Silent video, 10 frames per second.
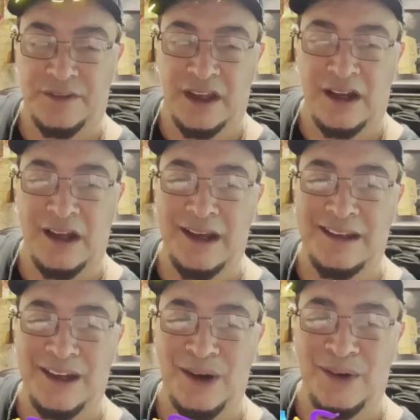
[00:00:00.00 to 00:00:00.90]
G'day,
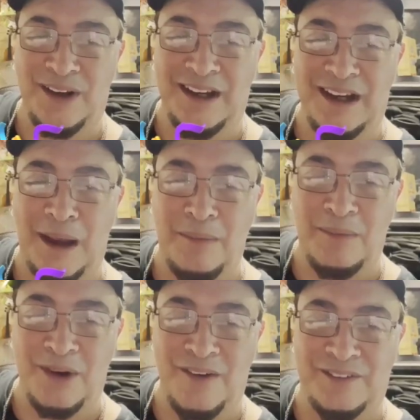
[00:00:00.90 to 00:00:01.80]
Terry. Happy
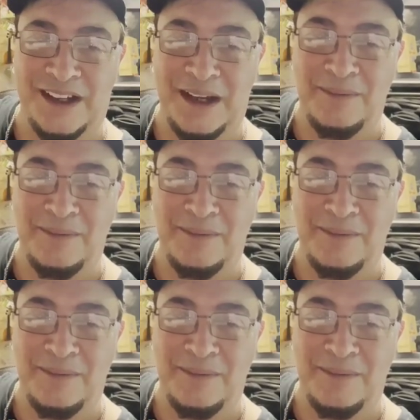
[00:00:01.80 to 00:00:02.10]
birthday,